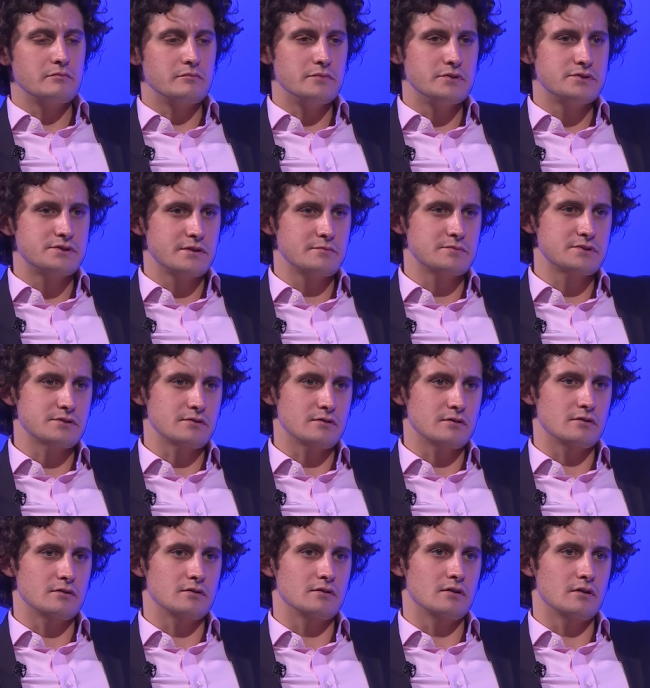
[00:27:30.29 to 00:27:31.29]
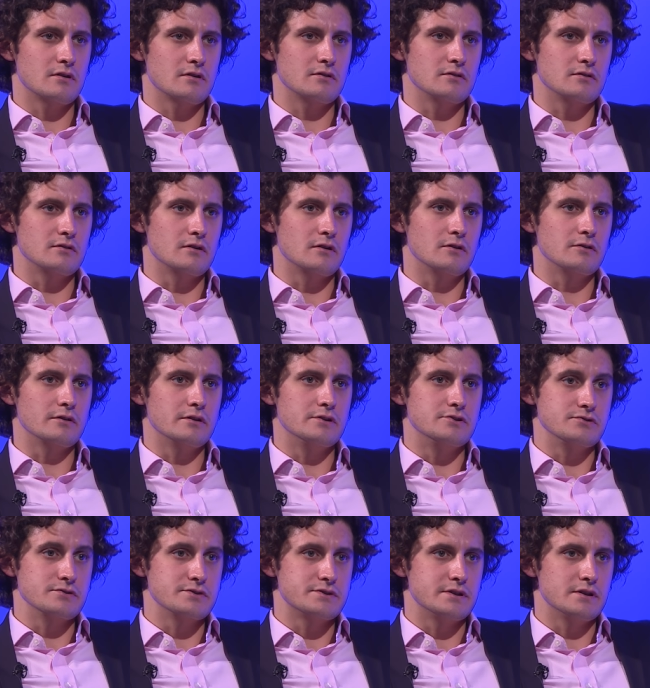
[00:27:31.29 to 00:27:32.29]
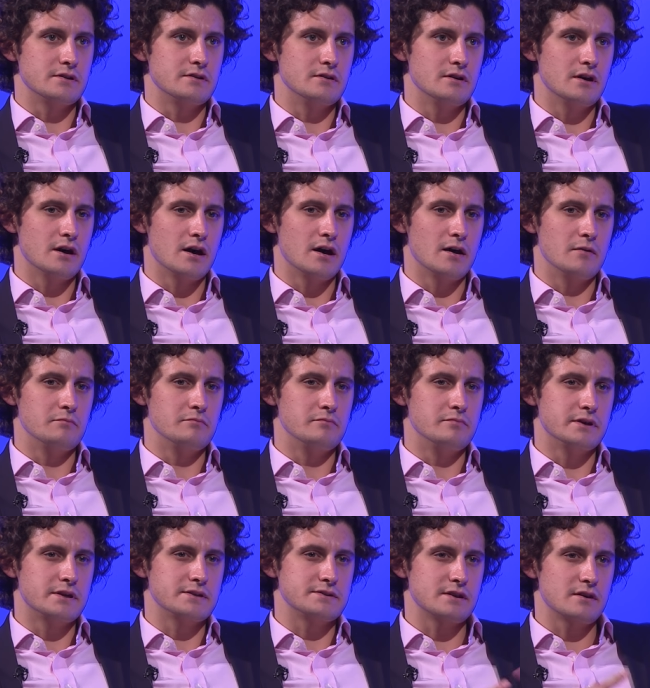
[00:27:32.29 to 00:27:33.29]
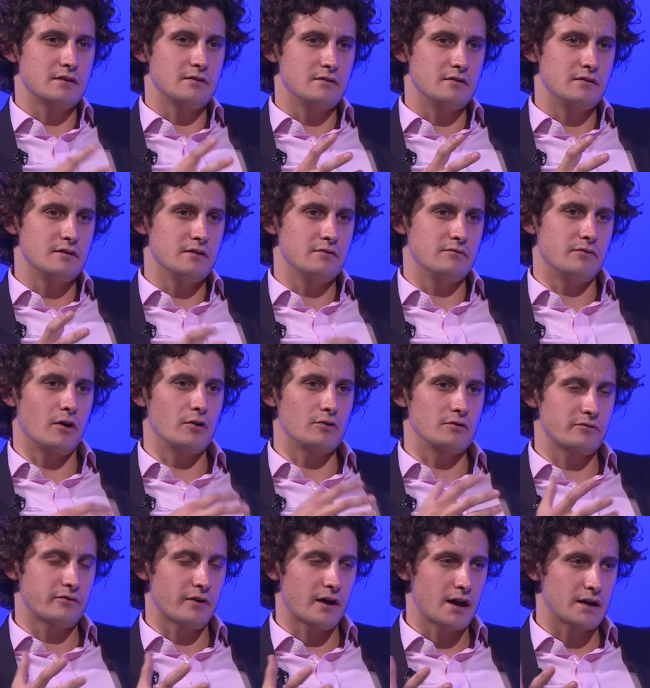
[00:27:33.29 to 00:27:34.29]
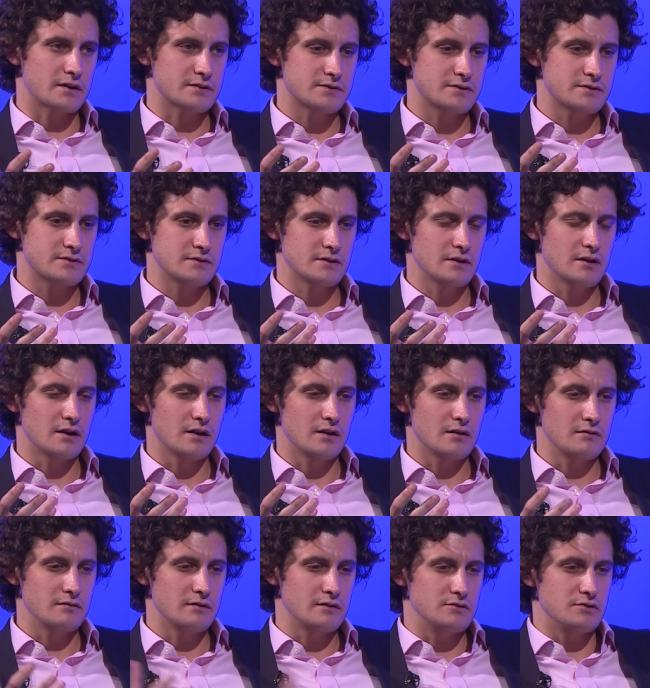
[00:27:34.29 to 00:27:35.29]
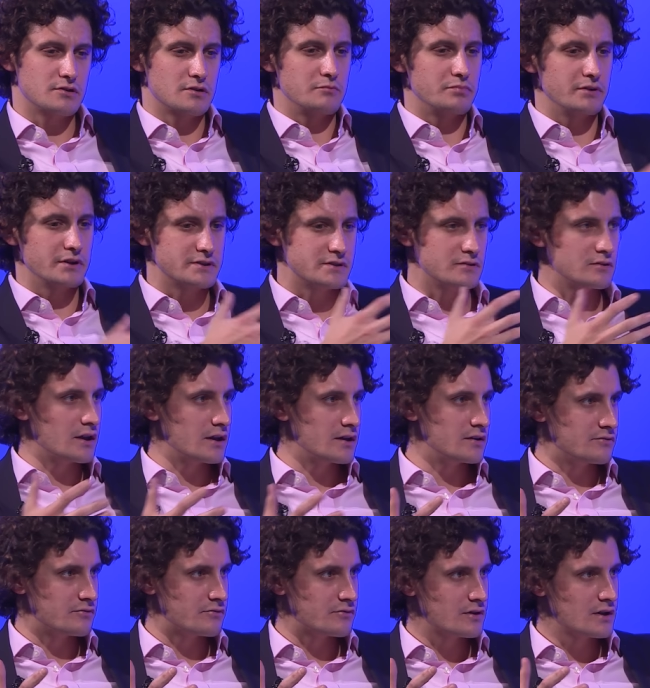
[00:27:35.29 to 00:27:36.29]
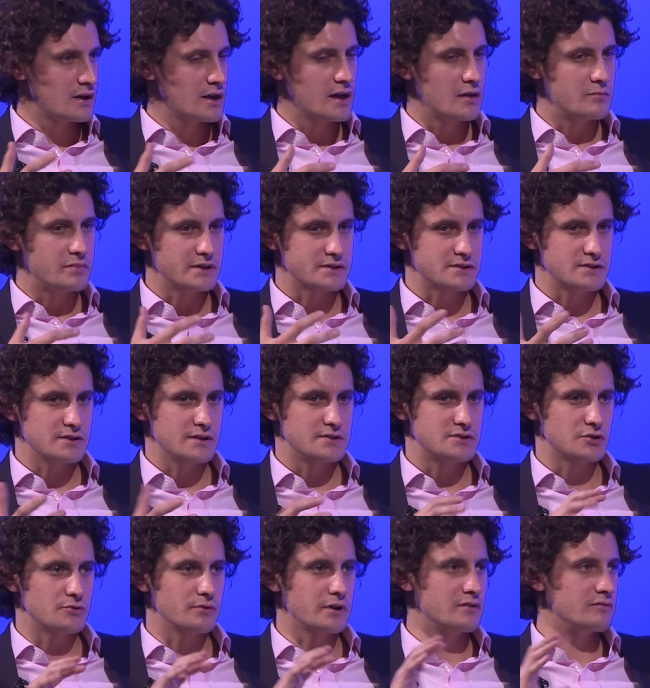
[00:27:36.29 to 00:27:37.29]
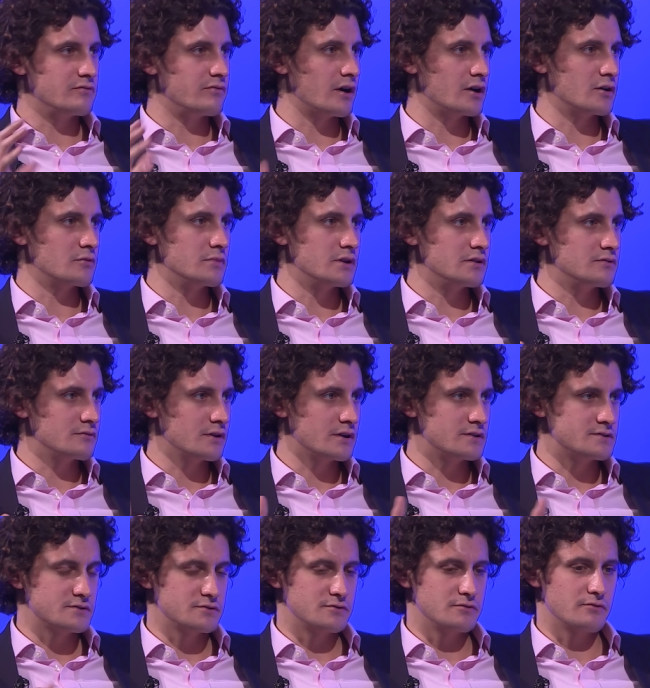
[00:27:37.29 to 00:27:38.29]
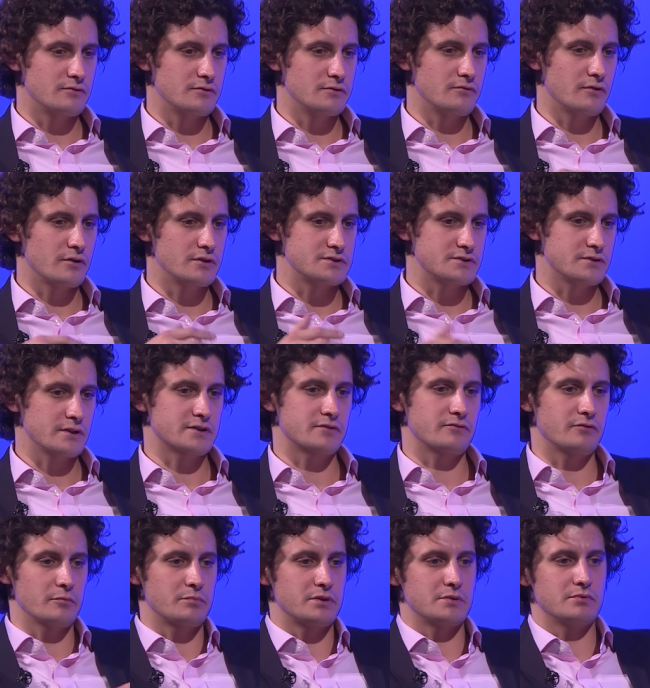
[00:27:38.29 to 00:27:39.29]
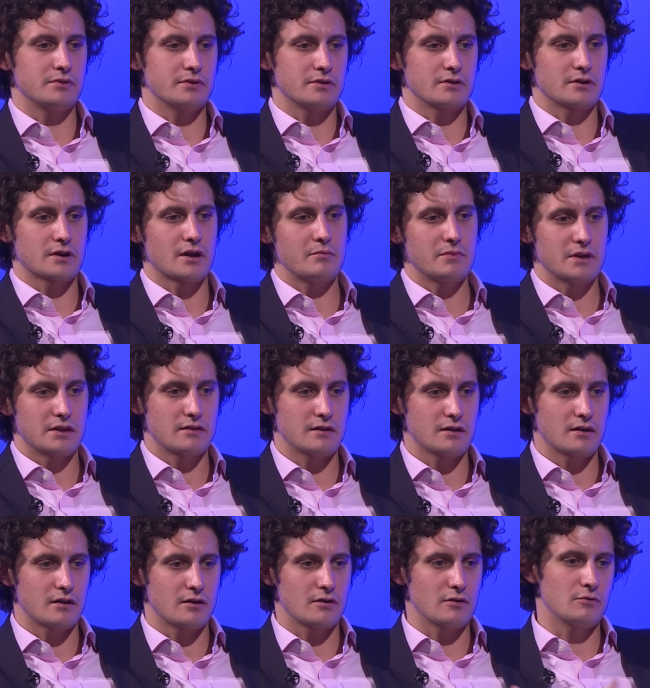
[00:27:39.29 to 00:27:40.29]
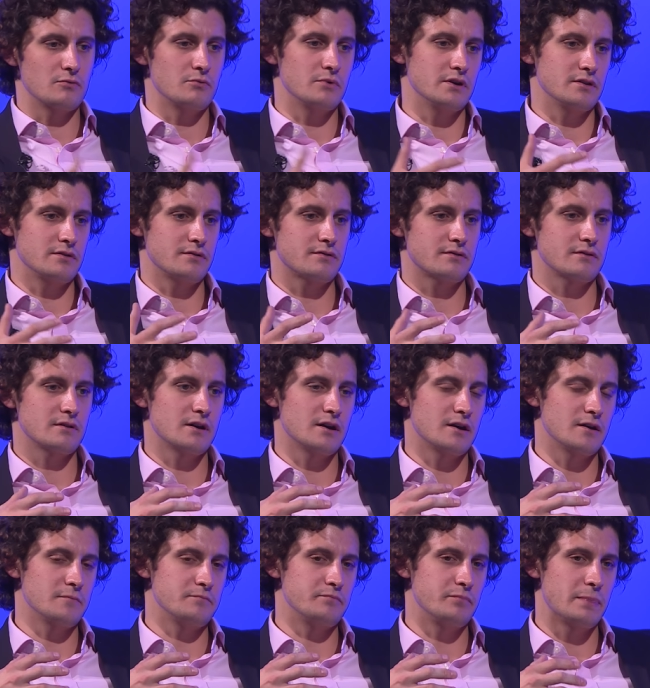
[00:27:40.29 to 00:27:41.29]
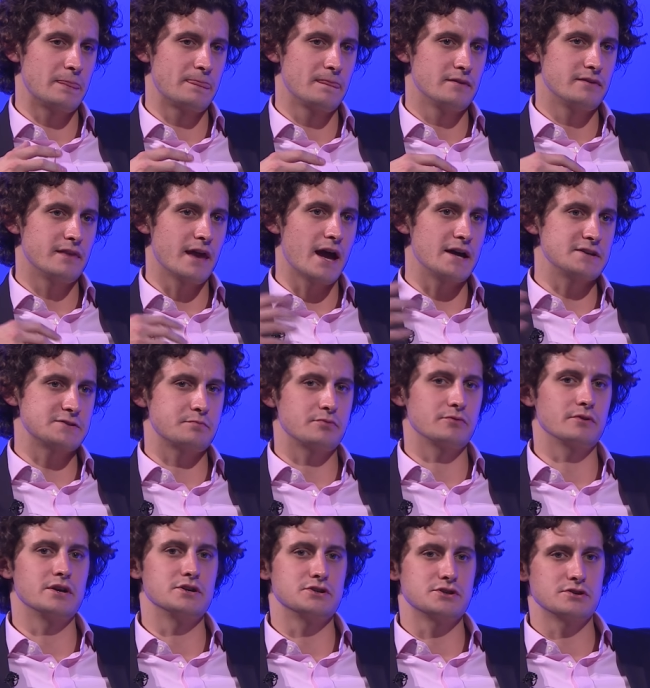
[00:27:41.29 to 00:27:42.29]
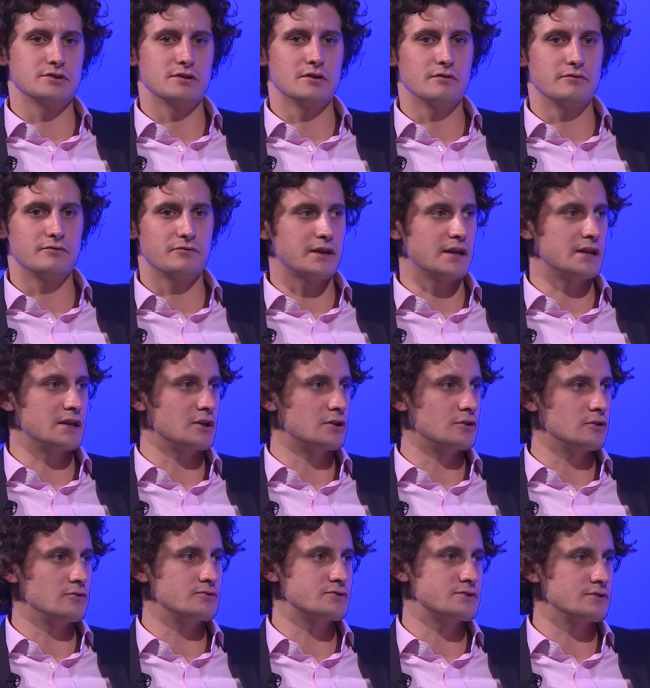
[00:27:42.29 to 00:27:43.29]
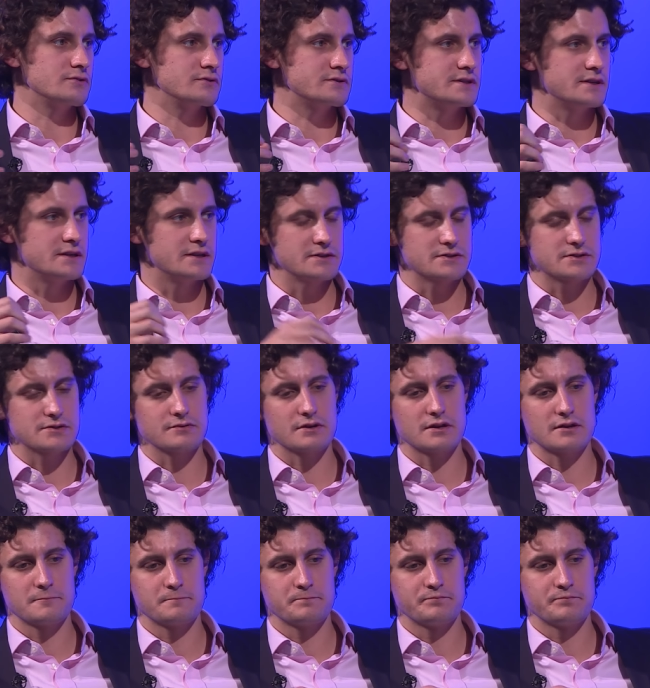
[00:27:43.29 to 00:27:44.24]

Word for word: museums are, are, are interested um, because they, they have artifacts uh, that you can bring to life and because it's a great environment, right? So you, have already selected for people that are coming there with um, the aspiration of getting closer to history.